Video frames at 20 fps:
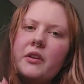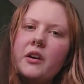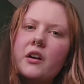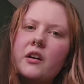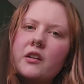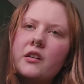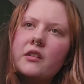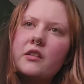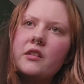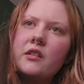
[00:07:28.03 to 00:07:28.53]

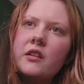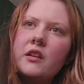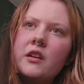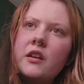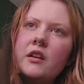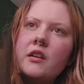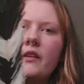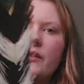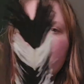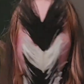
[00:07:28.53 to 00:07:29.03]
aren't
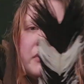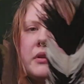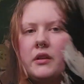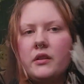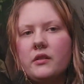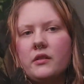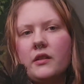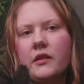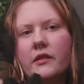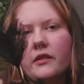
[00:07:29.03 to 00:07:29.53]
as
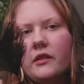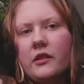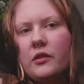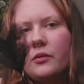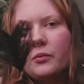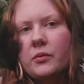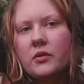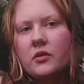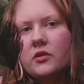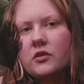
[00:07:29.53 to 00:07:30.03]
blunt as these
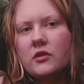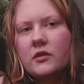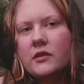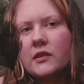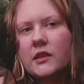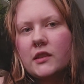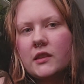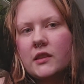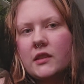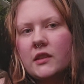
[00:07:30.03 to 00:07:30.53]
ones you
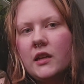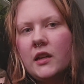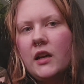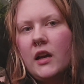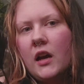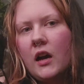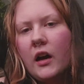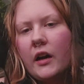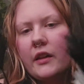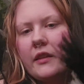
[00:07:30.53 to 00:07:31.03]
see.
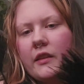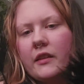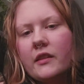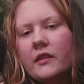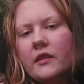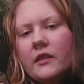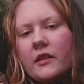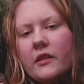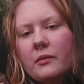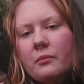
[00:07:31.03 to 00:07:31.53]
I think
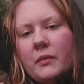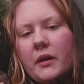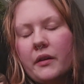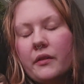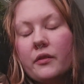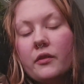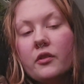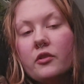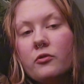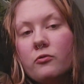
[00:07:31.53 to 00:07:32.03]
this
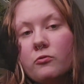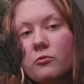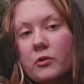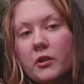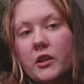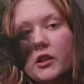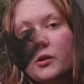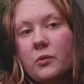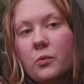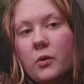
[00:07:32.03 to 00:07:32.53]
method
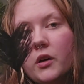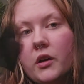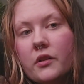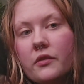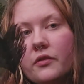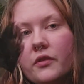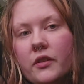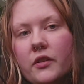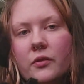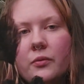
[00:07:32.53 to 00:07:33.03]
really worked
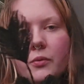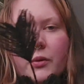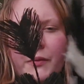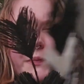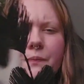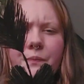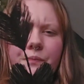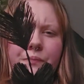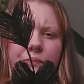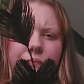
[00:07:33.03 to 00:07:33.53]
for this one.
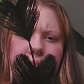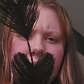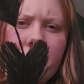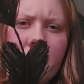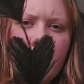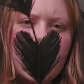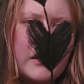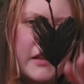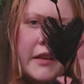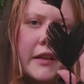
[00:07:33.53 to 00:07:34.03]

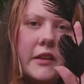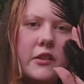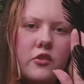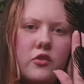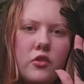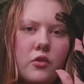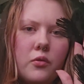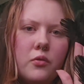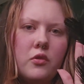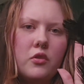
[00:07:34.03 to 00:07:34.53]
Like, it's
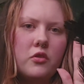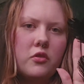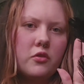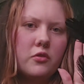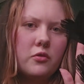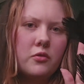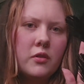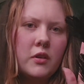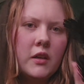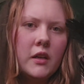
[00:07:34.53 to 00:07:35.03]
so
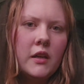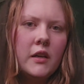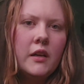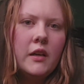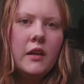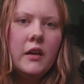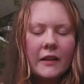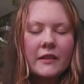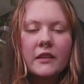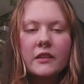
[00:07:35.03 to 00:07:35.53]
cute.
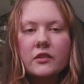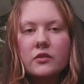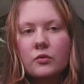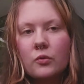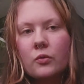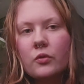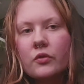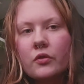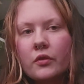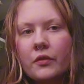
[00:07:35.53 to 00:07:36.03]
And the
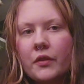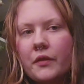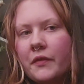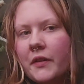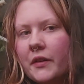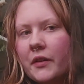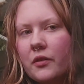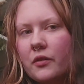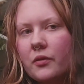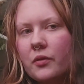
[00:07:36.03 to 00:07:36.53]
stalks of the
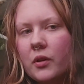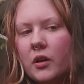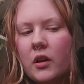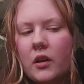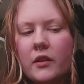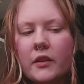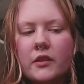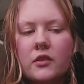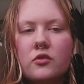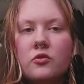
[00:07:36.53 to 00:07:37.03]
feathers are
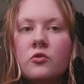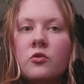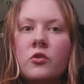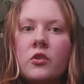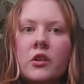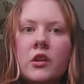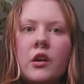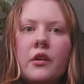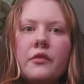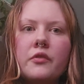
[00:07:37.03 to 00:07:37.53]
like strong
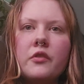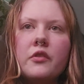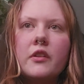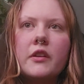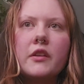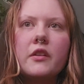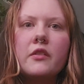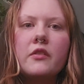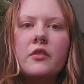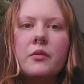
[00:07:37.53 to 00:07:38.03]
enough to
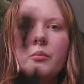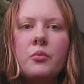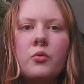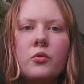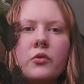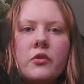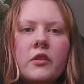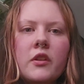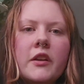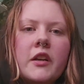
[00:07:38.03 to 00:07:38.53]
like
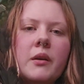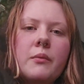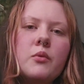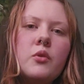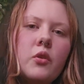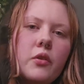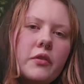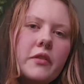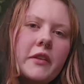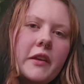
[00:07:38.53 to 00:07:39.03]
support it. Like, I'm
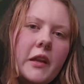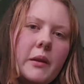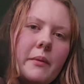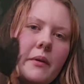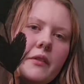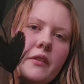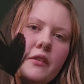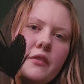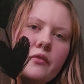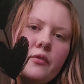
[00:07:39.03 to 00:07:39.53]
not scared about
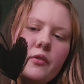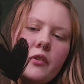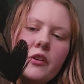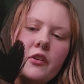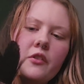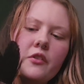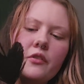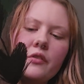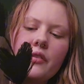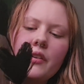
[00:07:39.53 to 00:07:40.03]
these falling
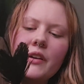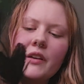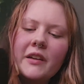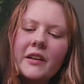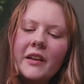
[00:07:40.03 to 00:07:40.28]
off.